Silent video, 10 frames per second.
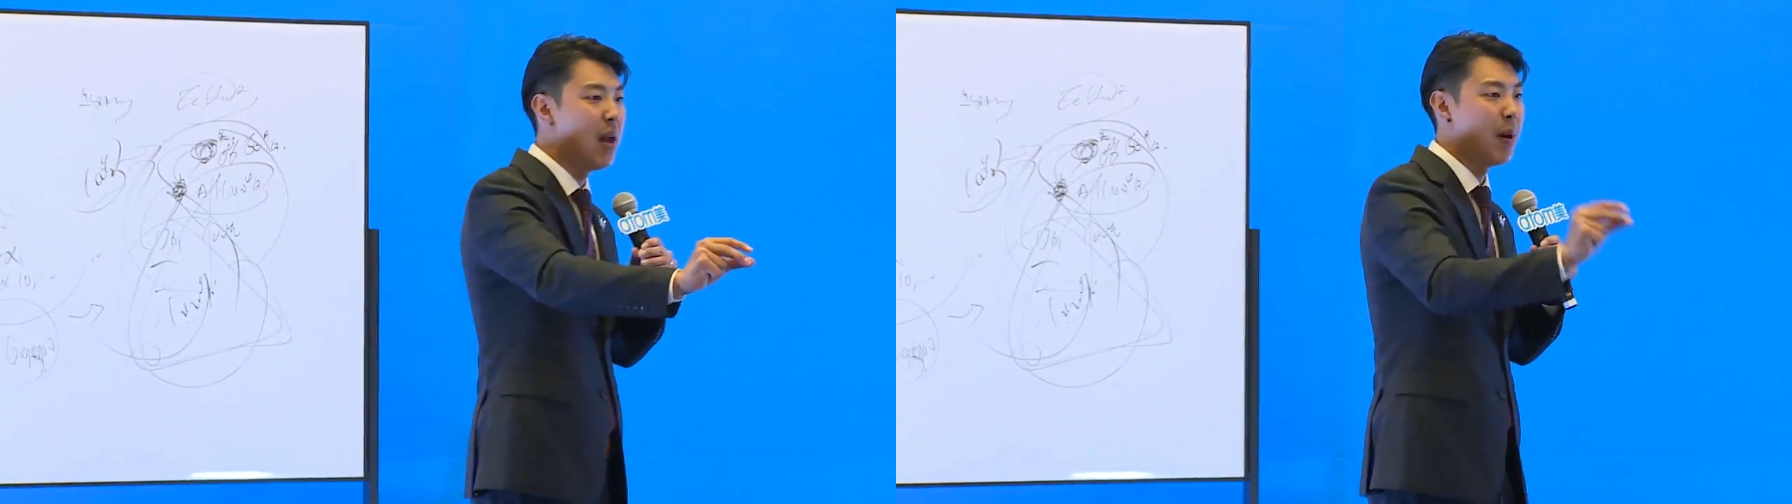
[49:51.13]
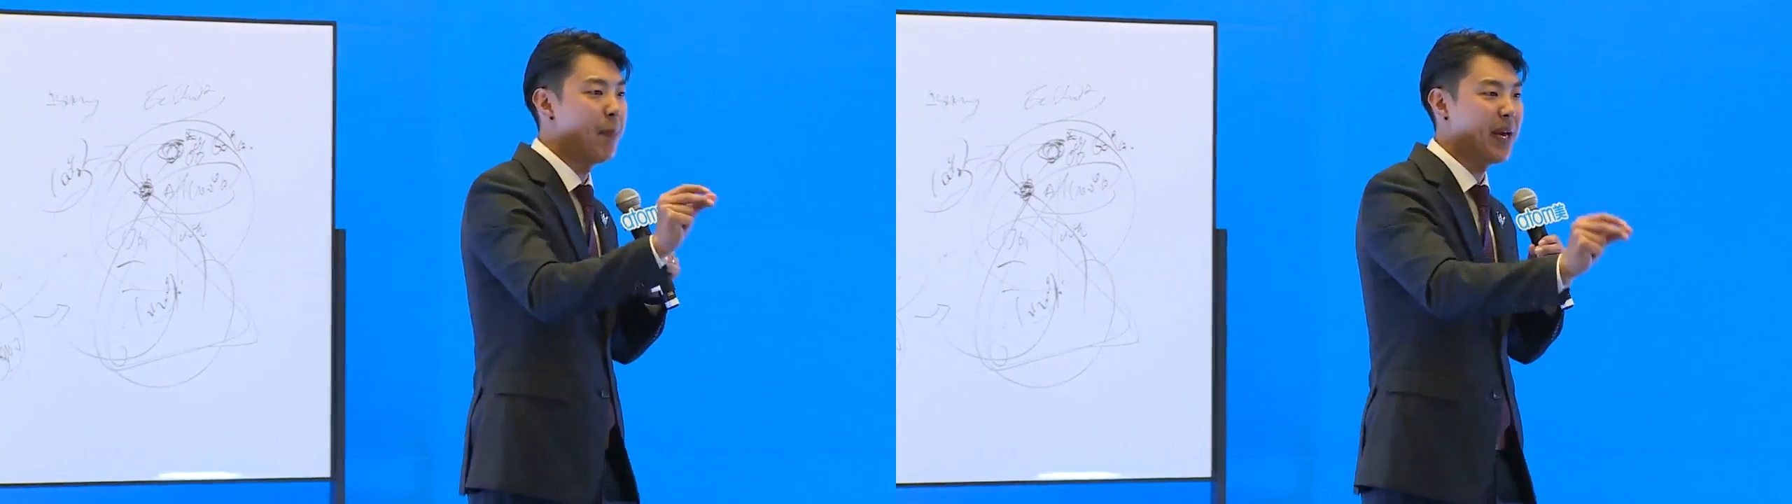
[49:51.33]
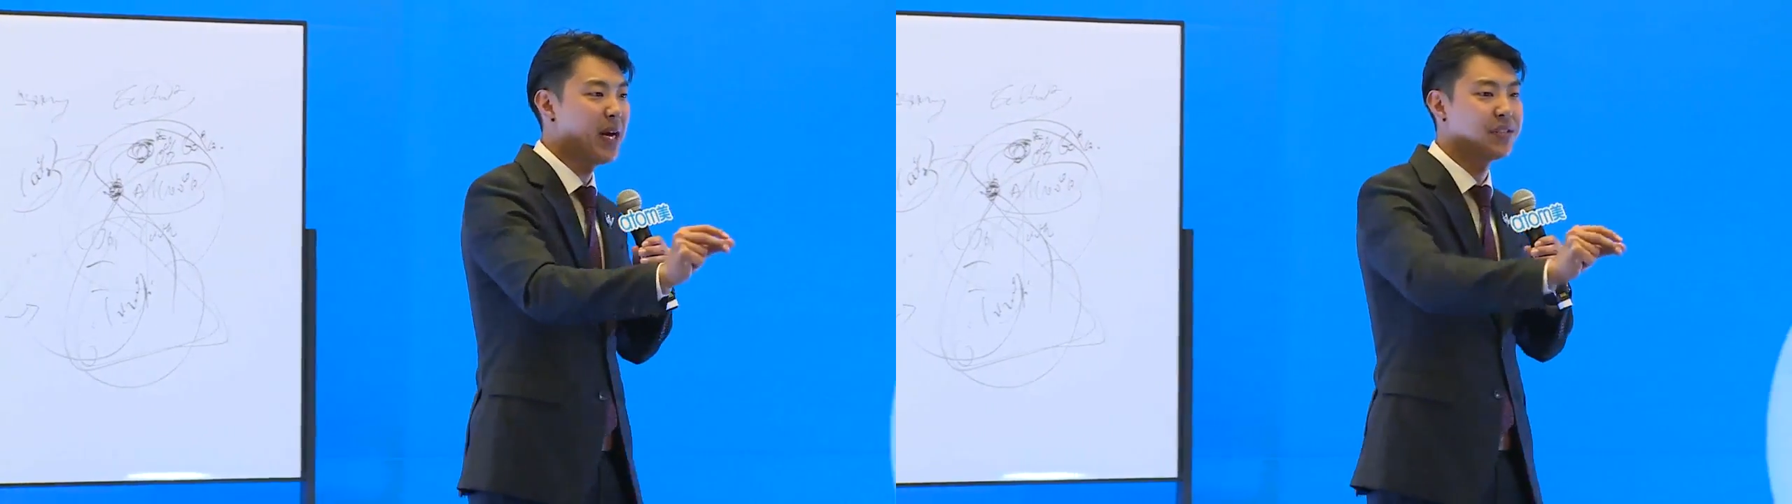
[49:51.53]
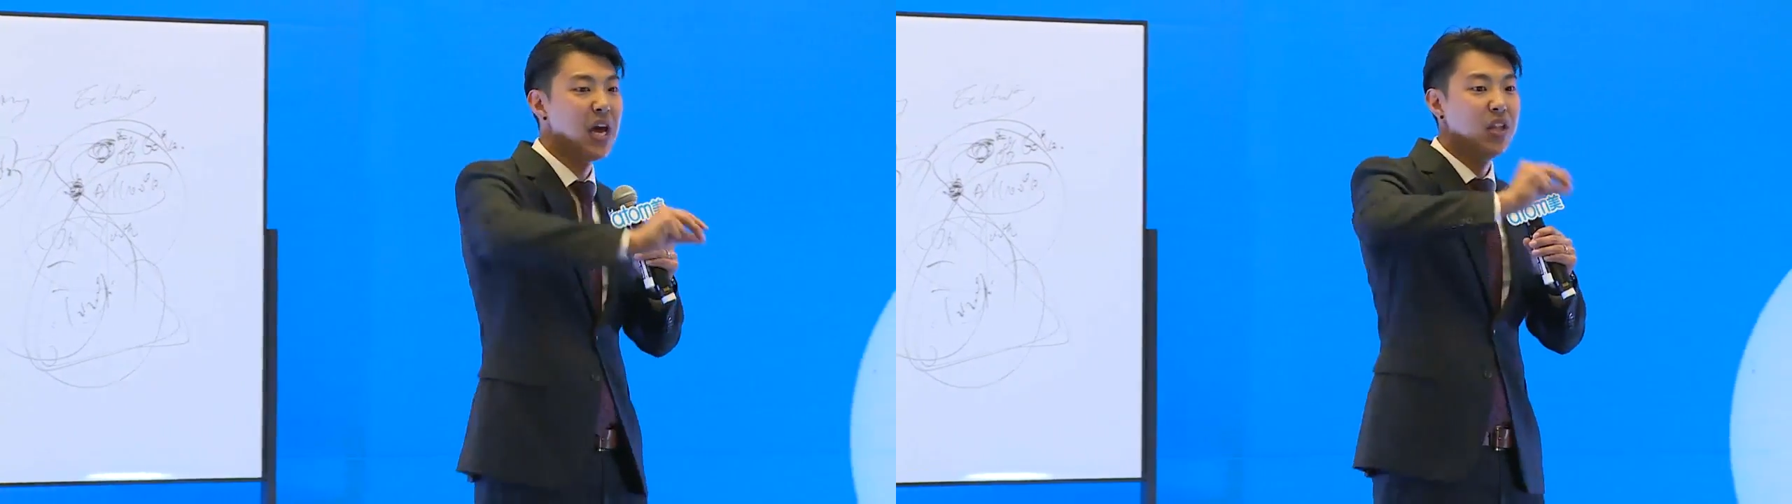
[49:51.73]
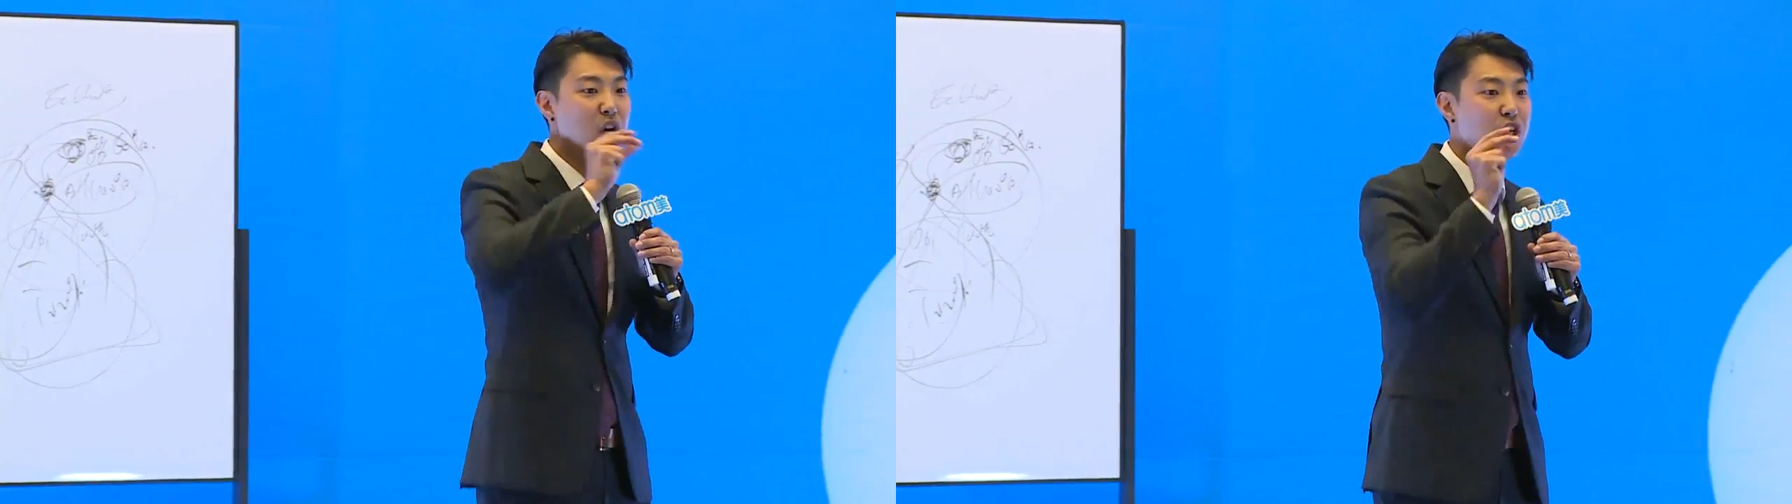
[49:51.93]
but because
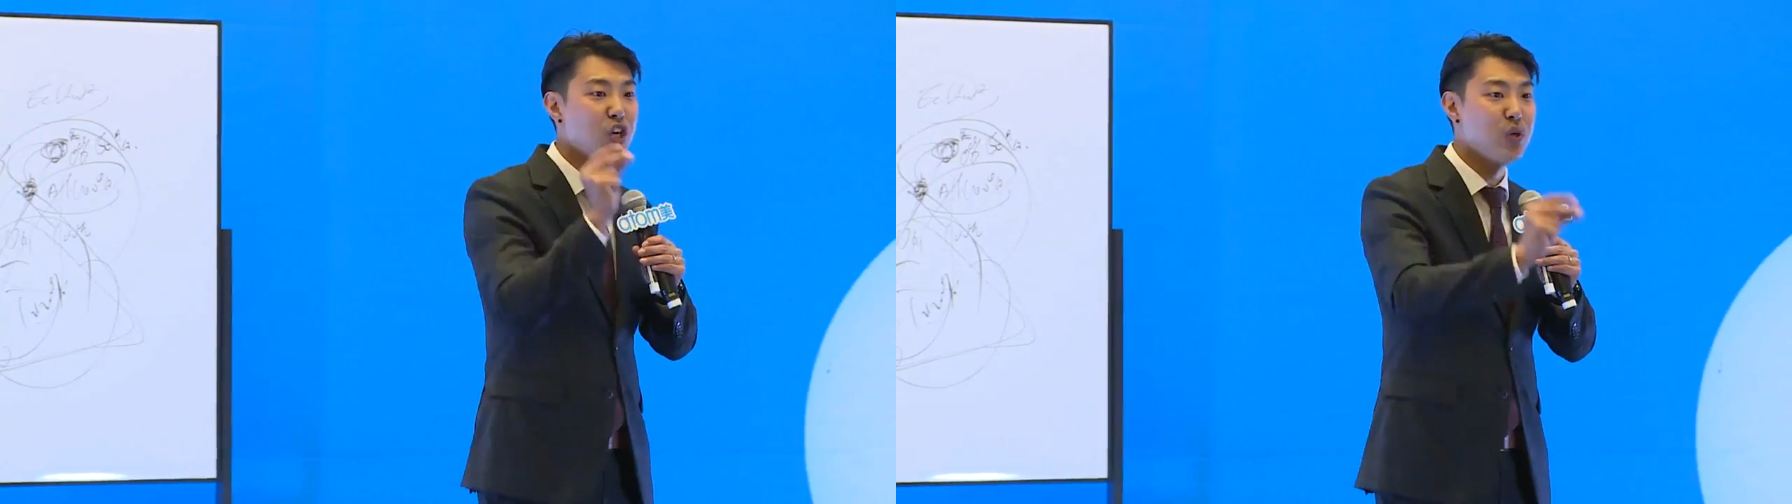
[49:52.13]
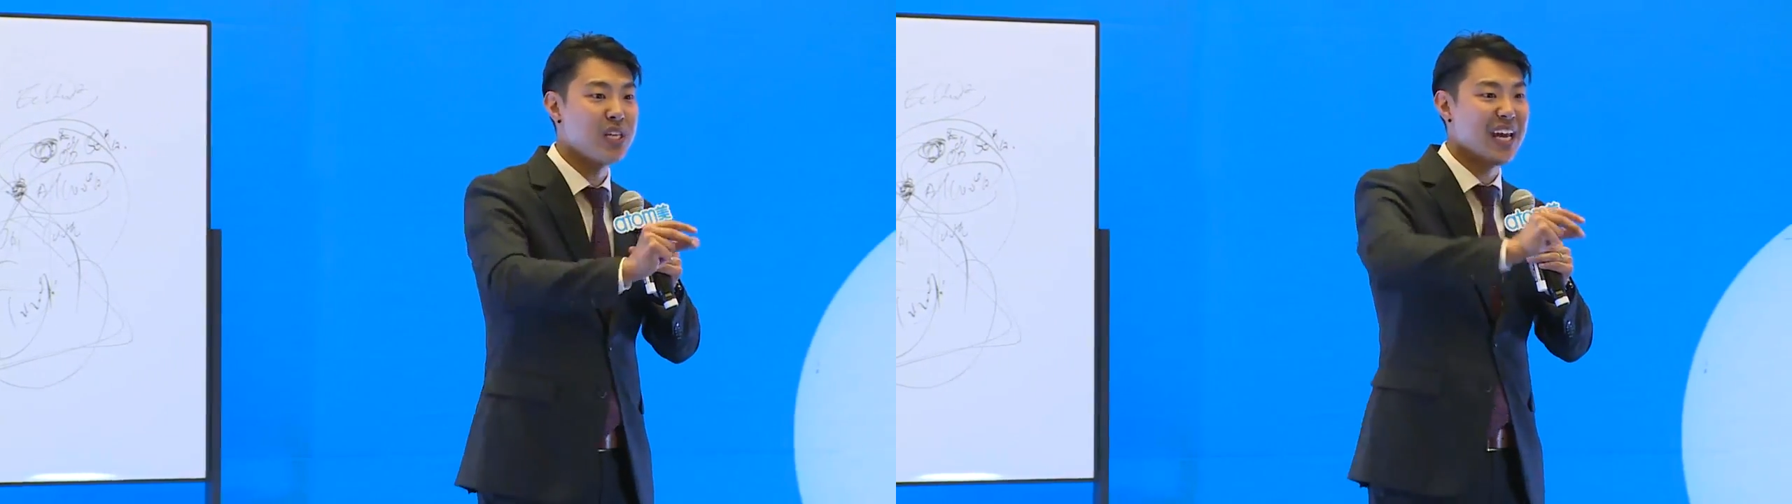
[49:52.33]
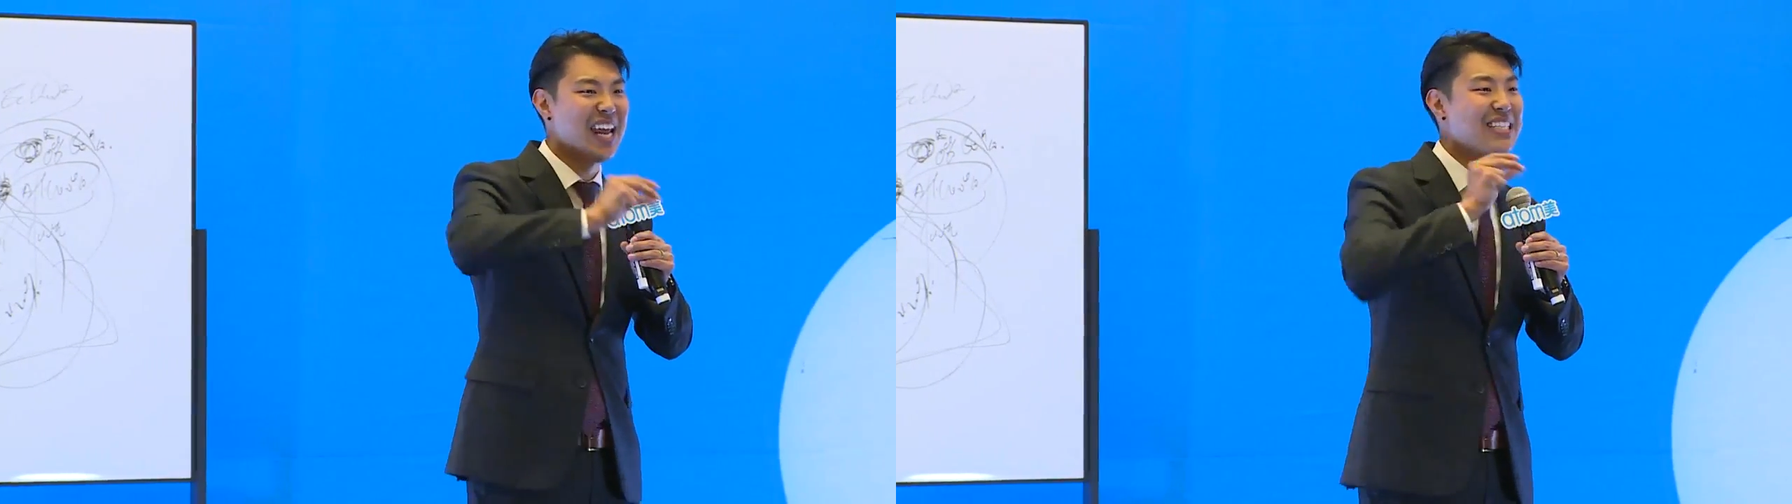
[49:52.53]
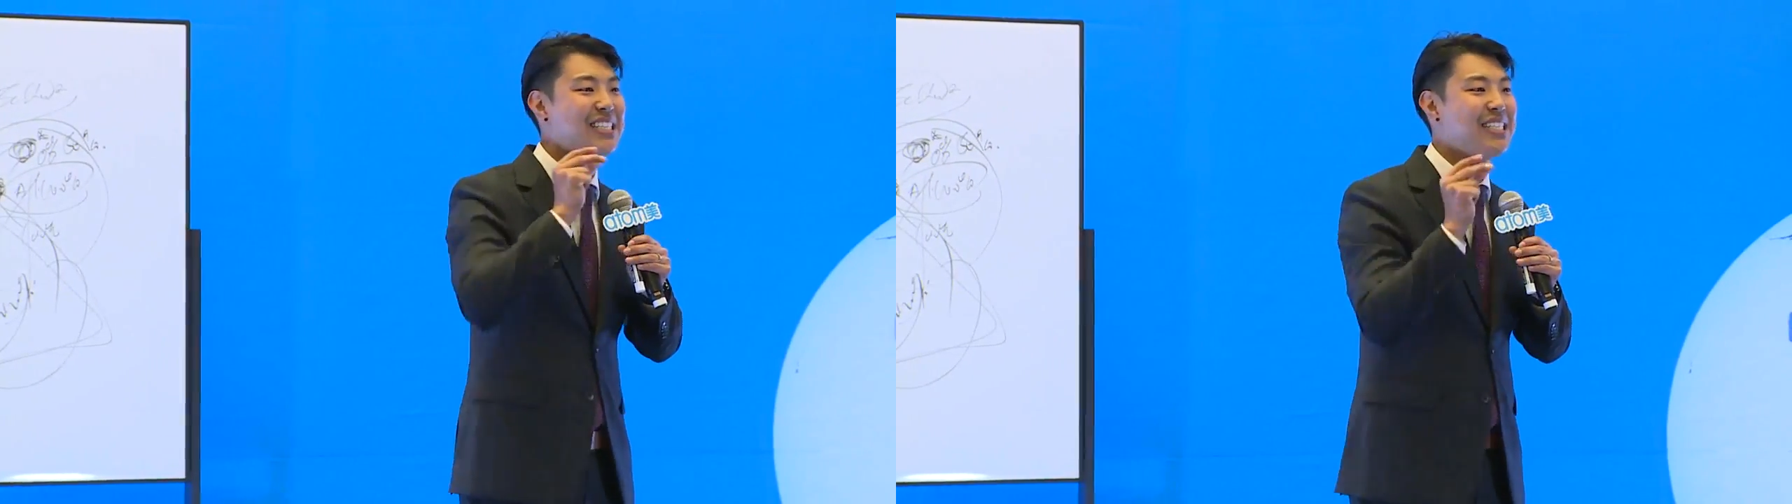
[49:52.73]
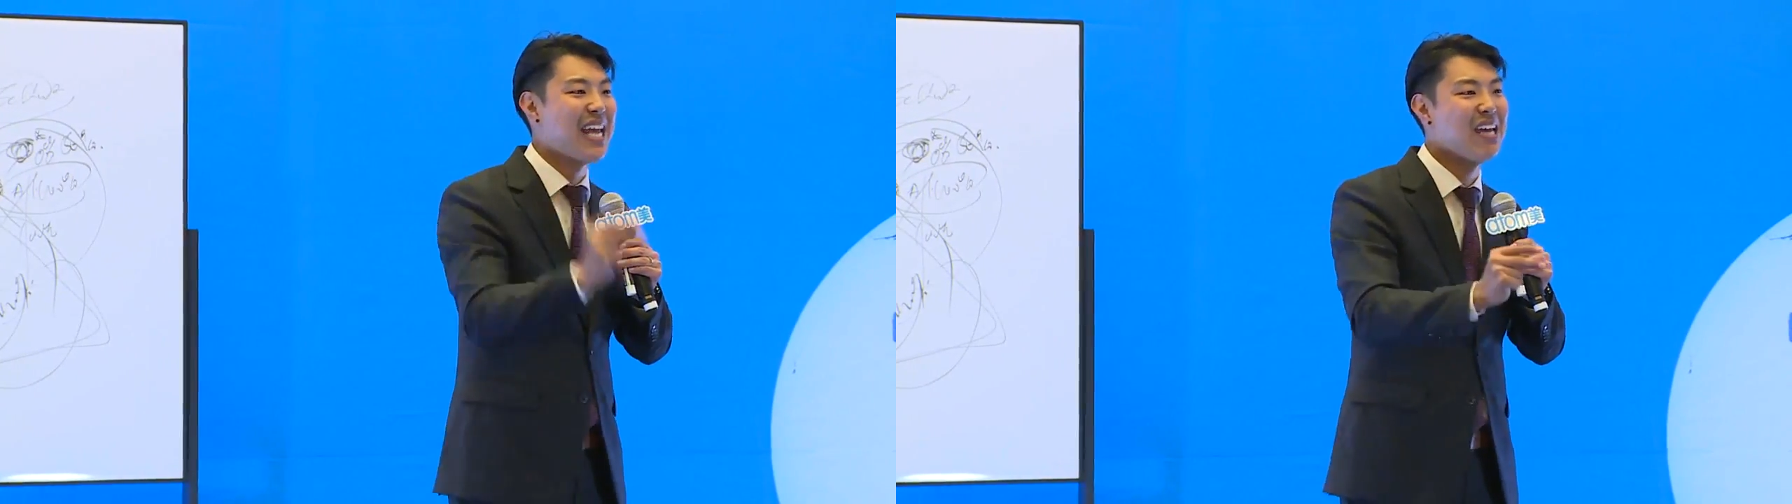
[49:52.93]
they're using it and
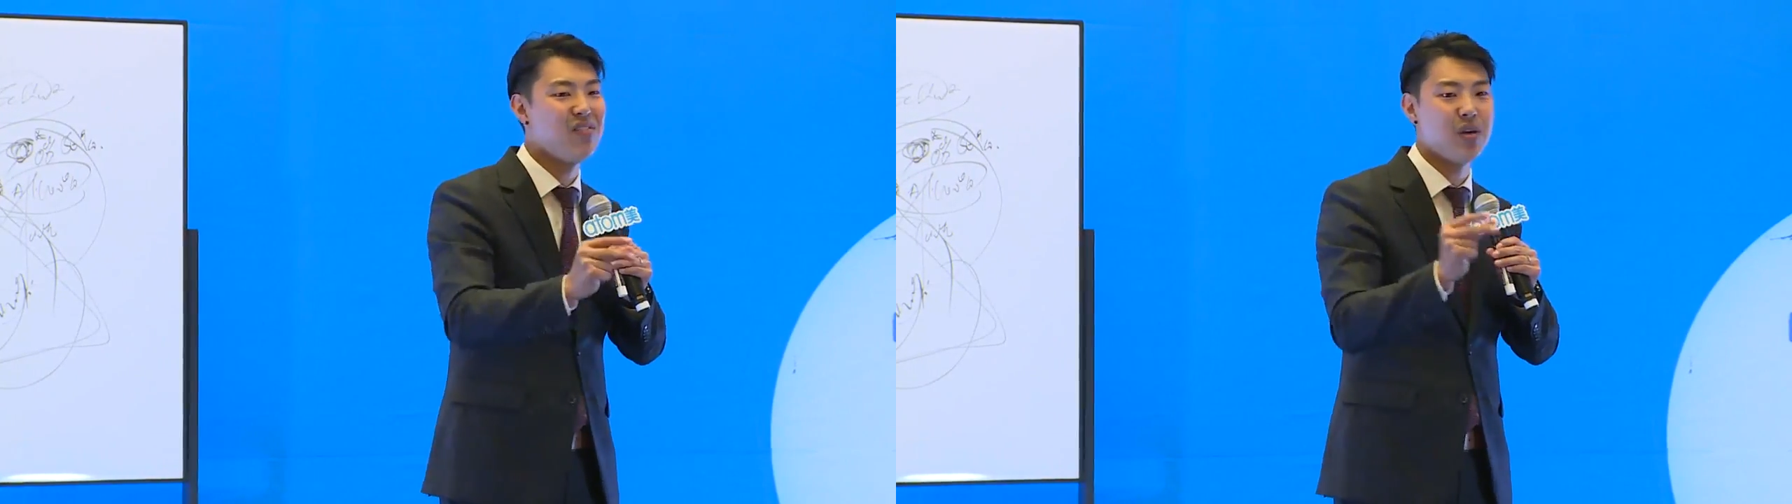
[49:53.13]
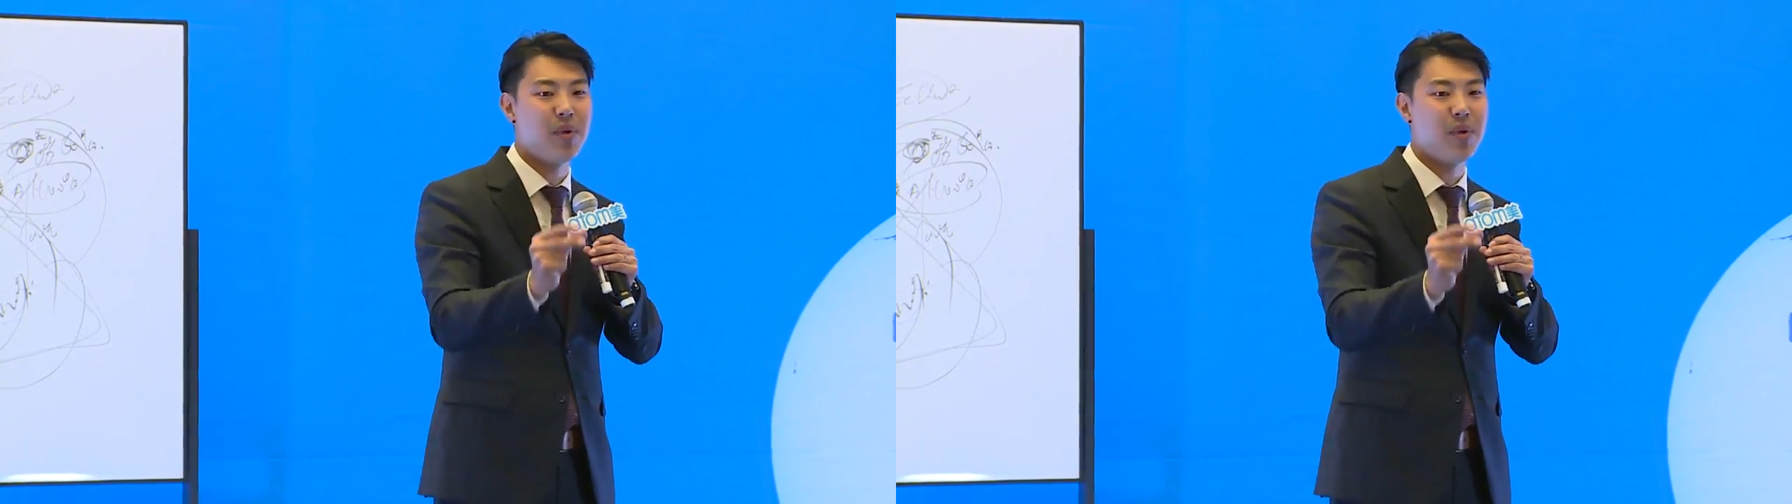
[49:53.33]
saving